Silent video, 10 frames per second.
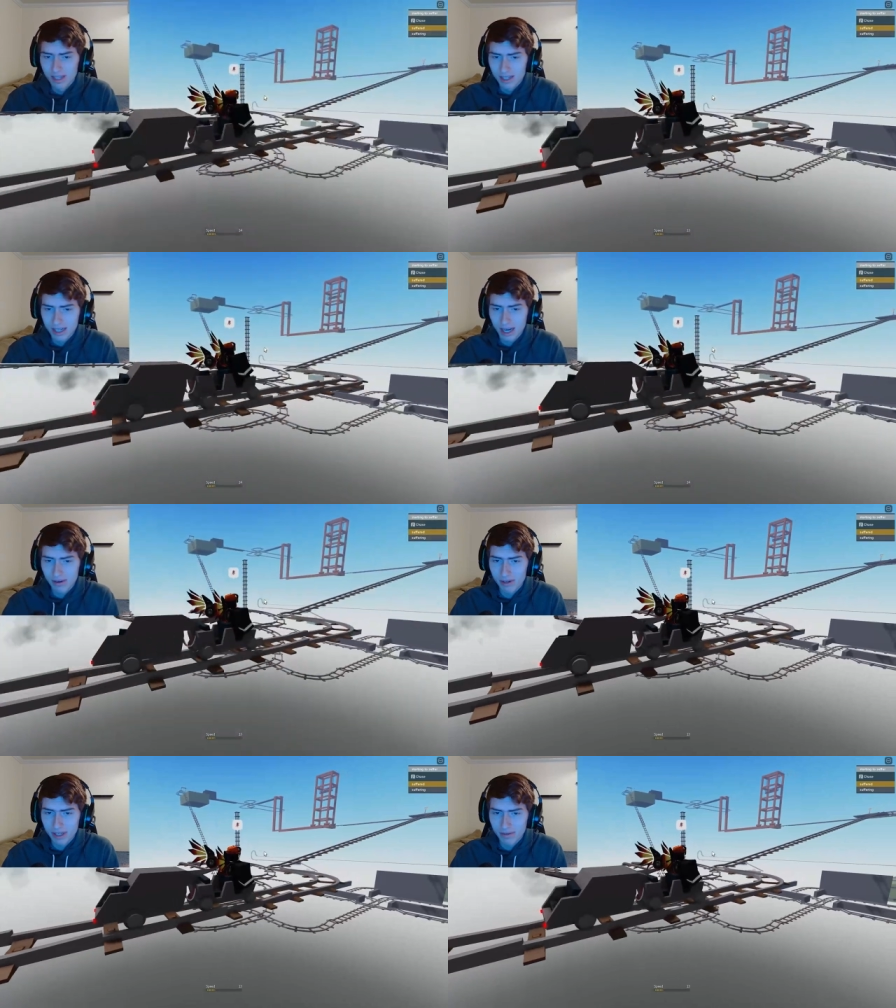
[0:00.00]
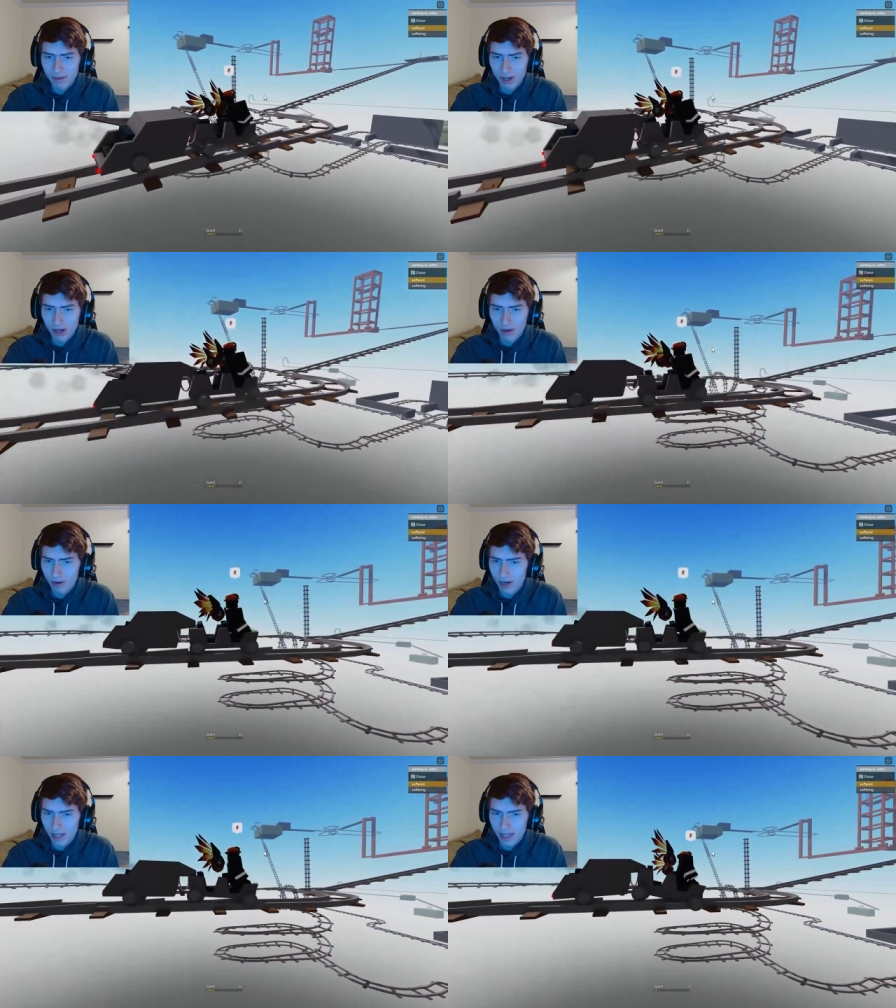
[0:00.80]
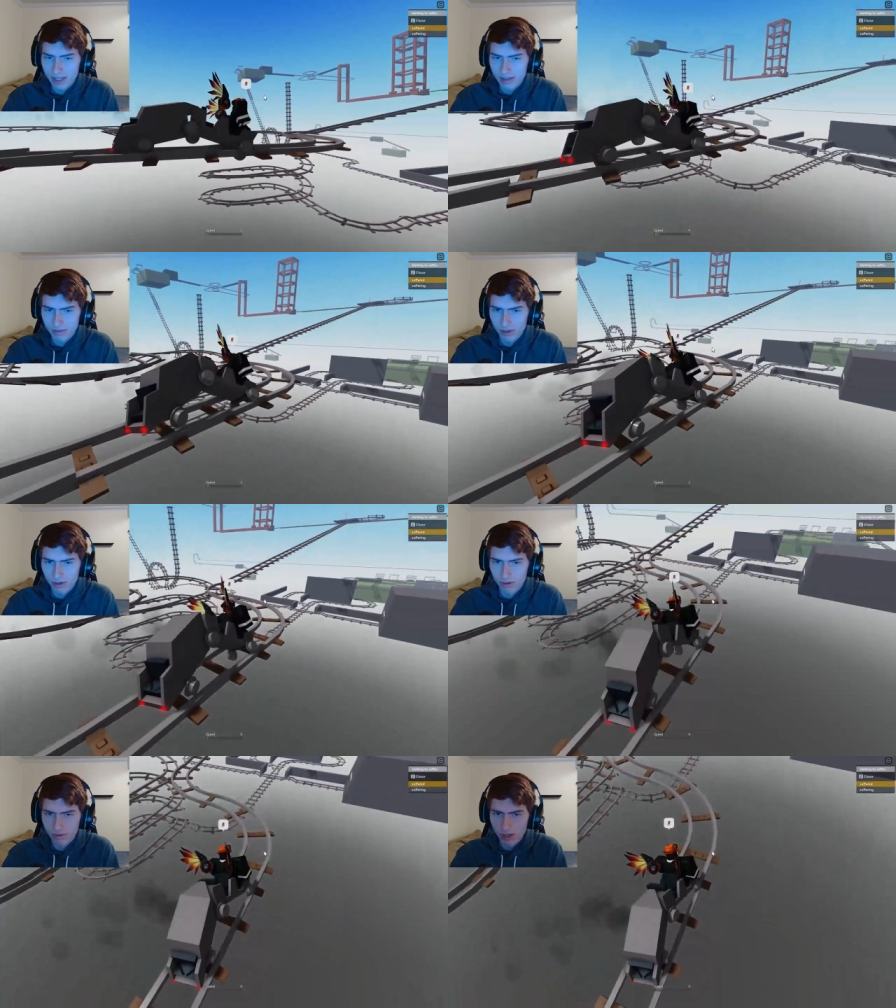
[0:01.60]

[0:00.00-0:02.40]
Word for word: like I would give, oh wow, that's, oh,